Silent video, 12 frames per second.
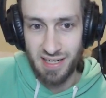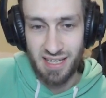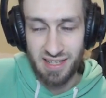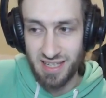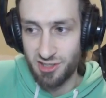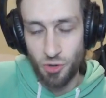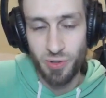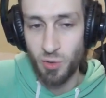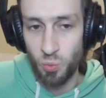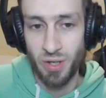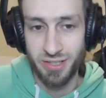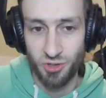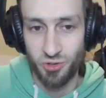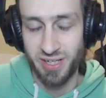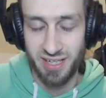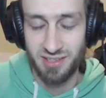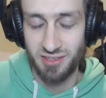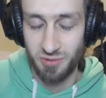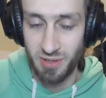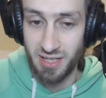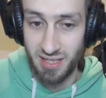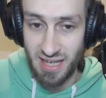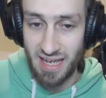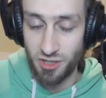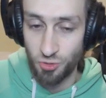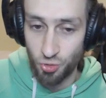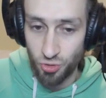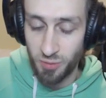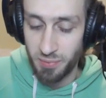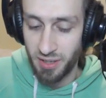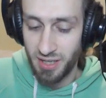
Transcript: There's only 1 green kenstone that can drop